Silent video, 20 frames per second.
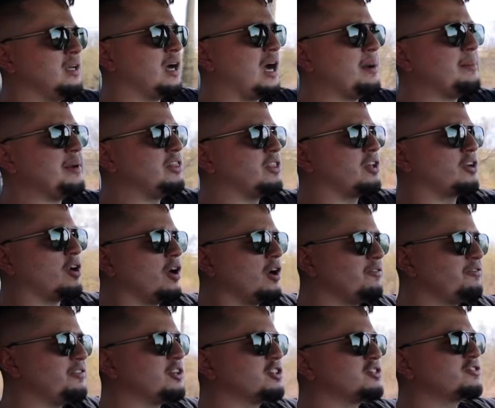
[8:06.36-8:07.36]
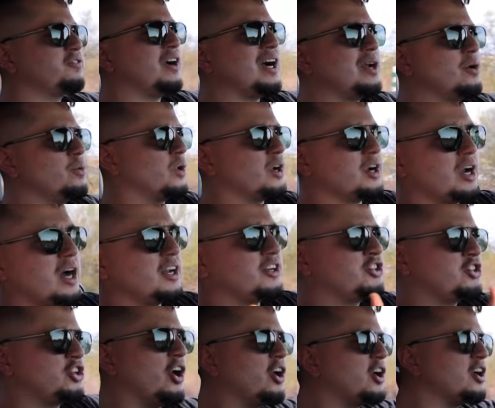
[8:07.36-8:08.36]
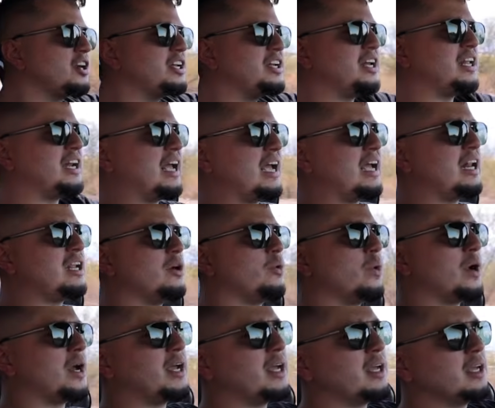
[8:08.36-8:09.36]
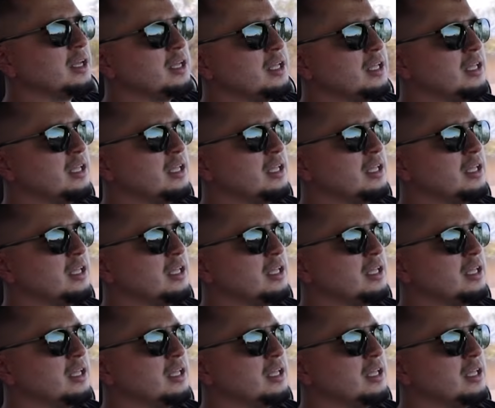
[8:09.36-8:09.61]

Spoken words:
I mean, the car feels fine. We're not darting in any way.